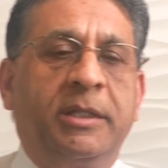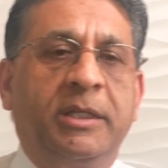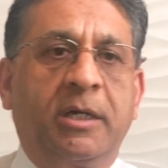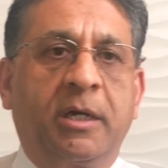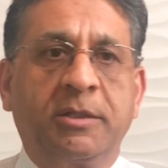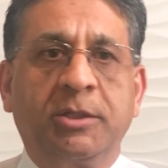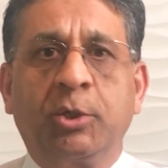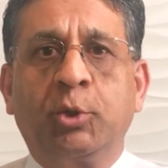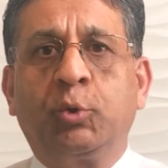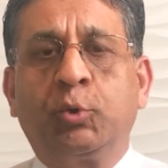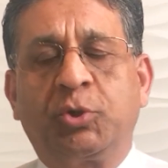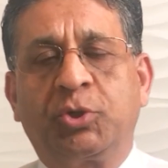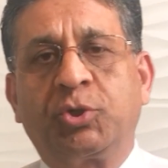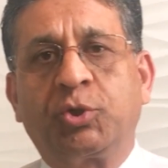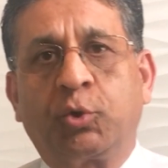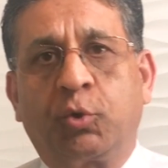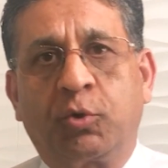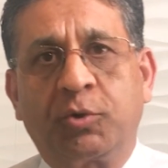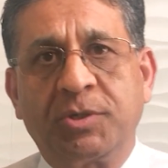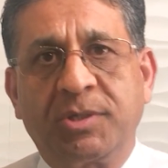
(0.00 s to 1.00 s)
The other good
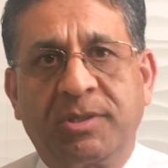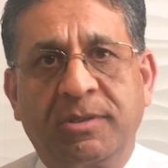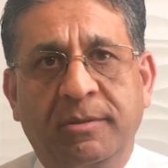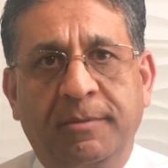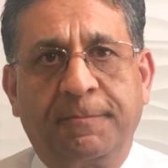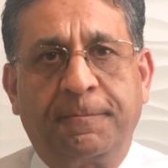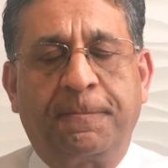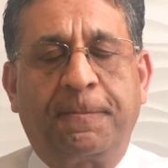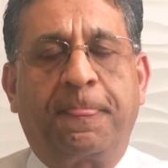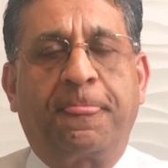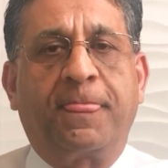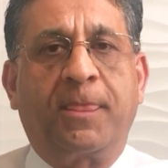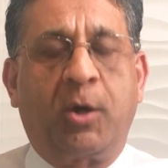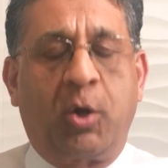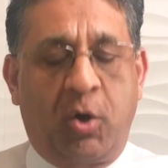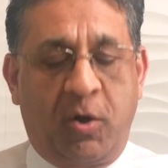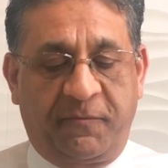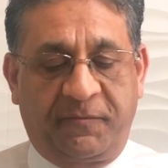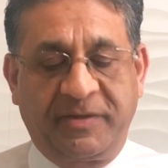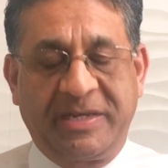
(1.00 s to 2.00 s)
source
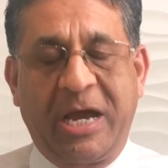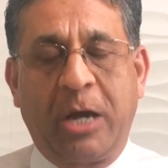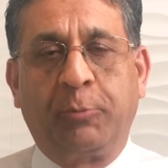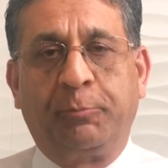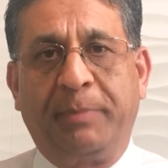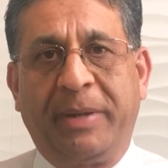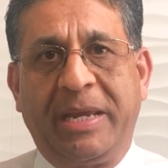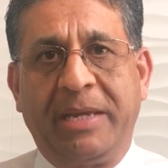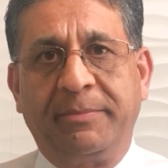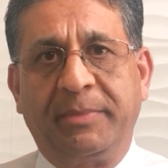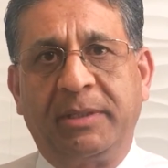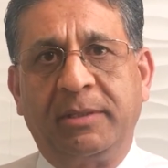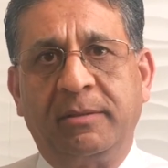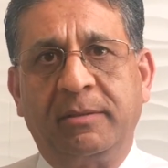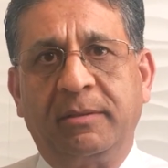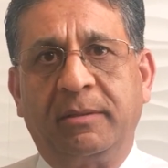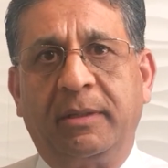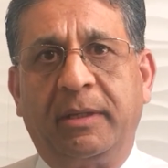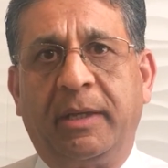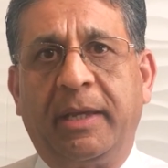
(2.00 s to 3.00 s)
of down
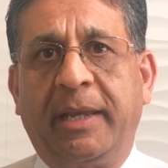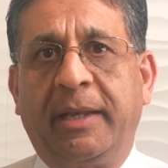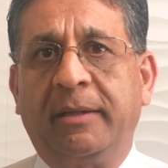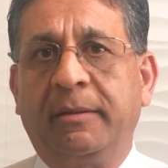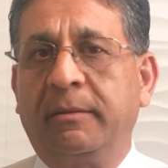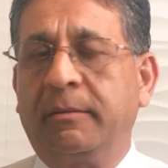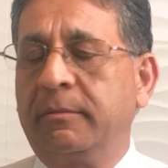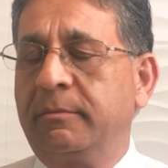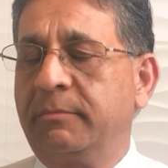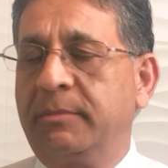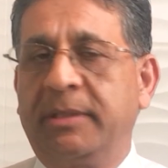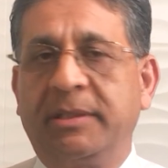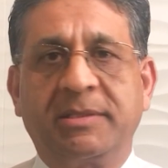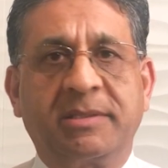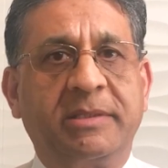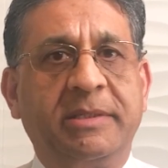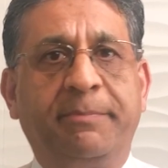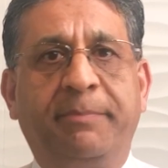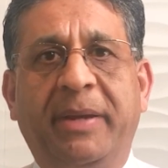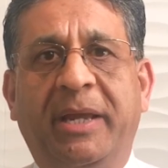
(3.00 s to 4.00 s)
payment, and
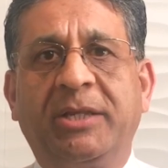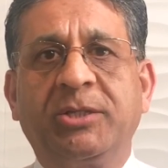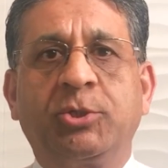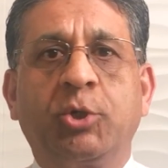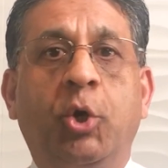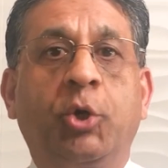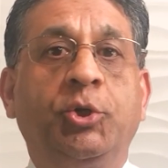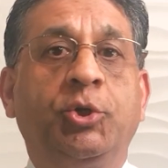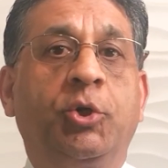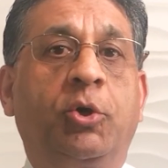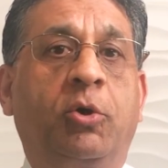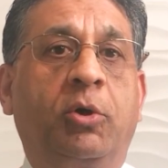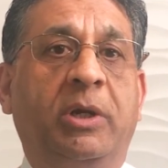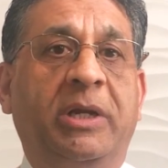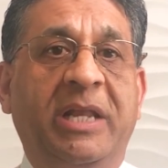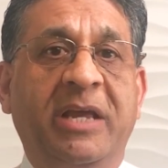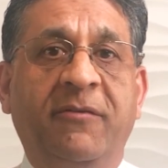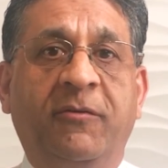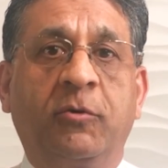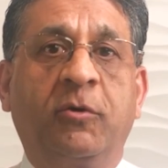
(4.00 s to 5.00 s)
this depends on your
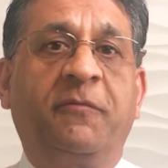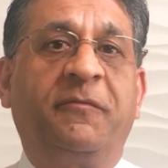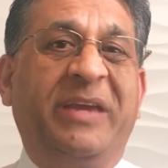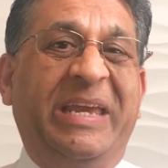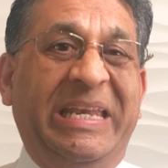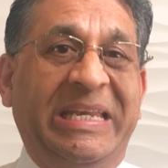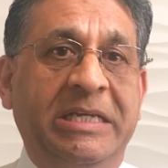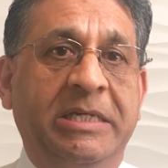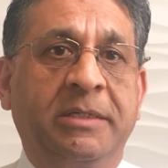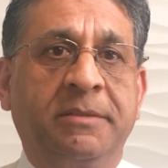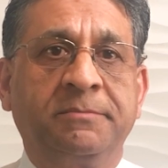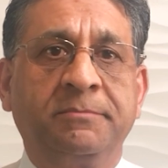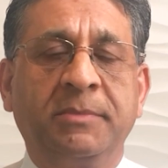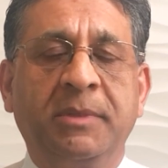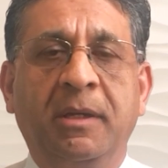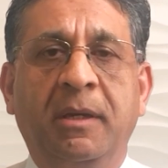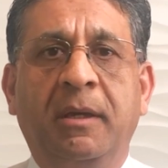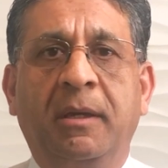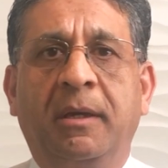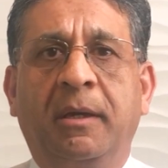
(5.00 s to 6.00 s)
level of
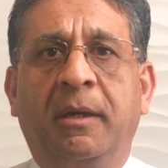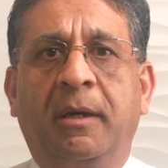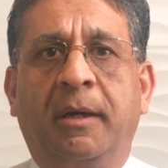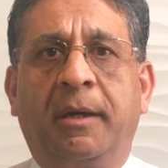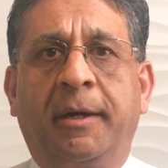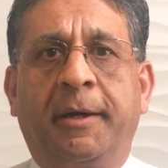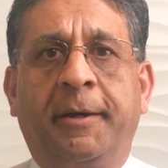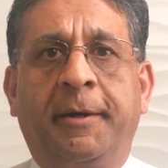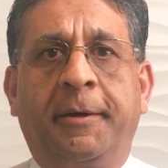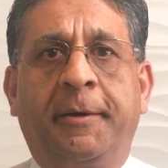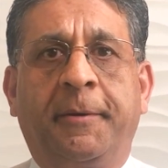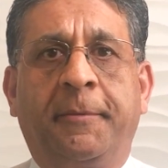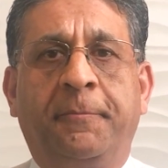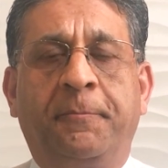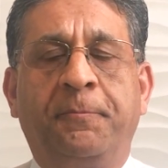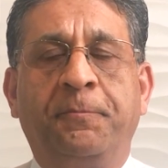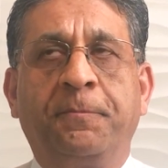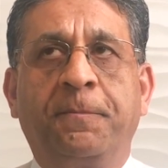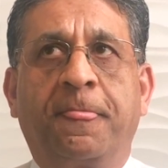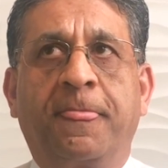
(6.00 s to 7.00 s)
income.
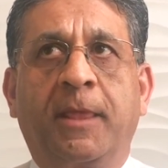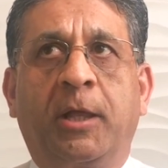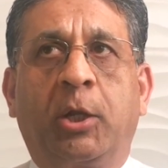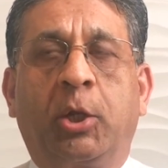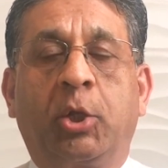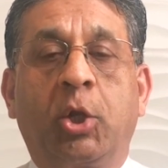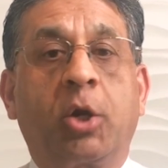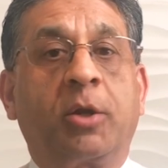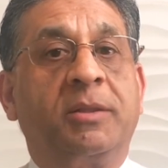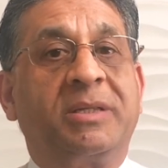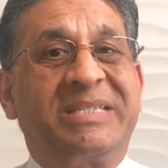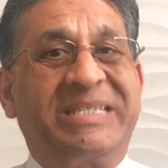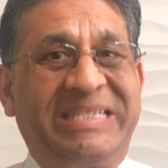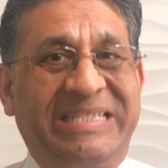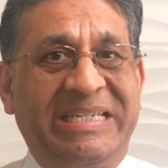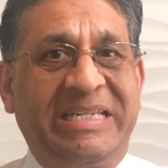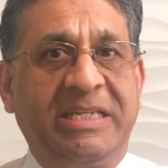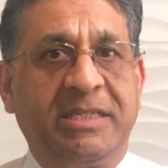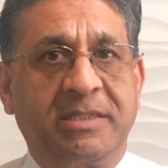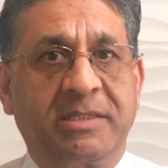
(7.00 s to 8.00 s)
Um, a lot of the
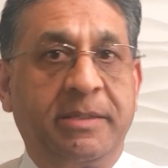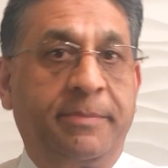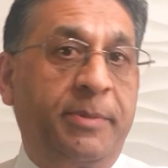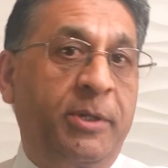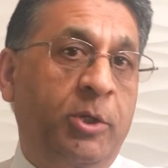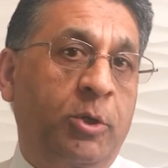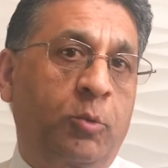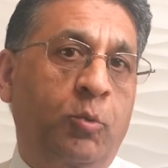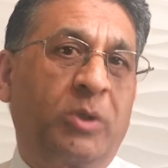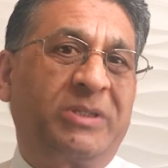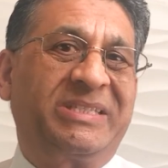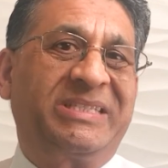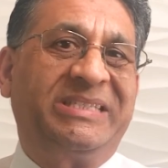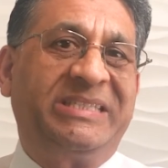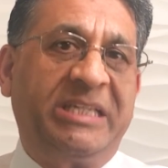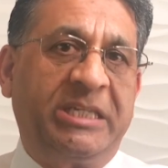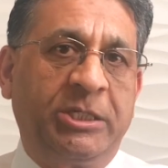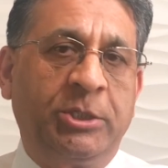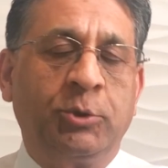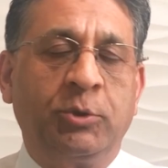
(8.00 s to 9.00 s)
cities, depending on what
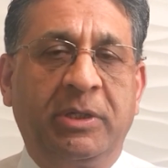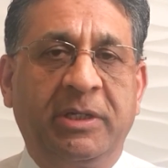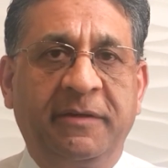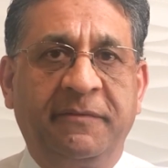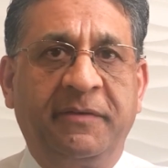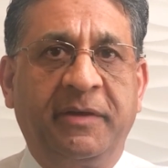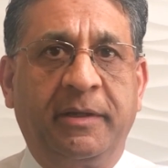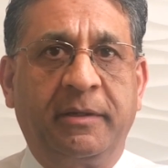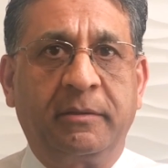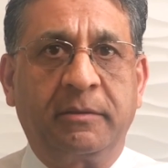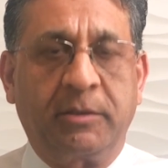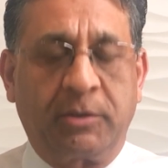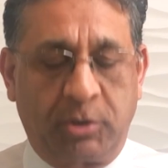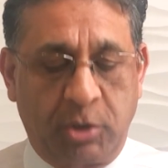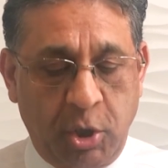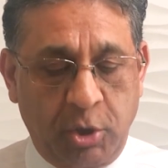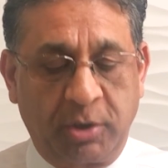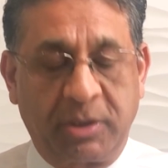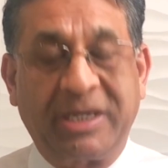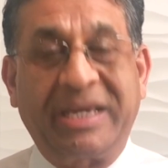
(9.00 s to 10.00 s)
city you live in, a
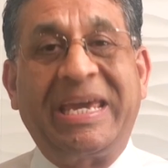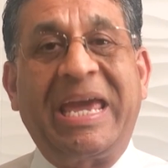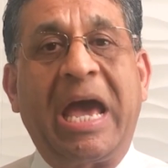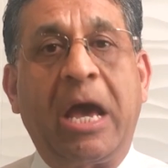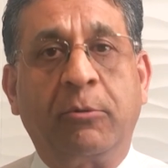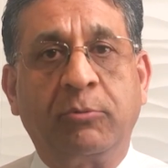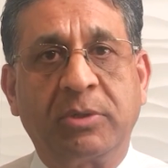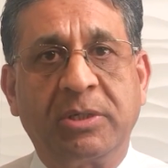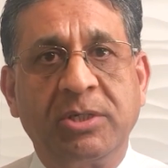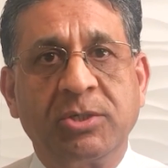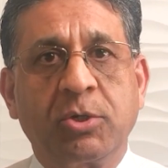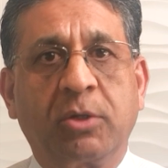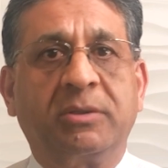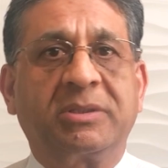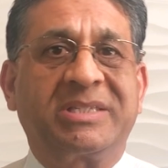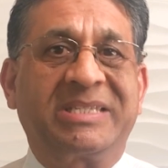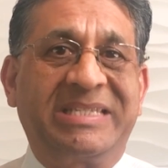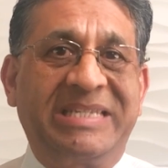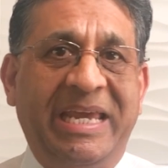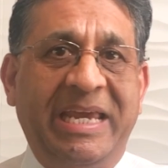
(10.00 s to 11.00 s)
lot of the counties or
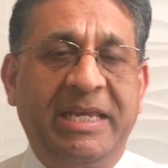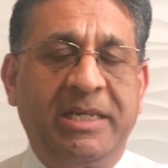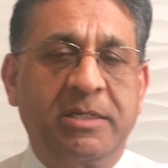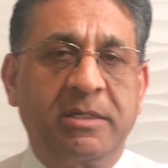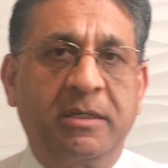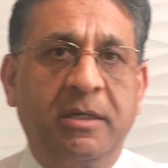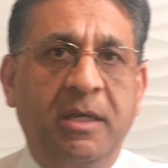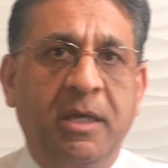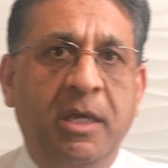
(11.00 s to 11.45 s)
the state,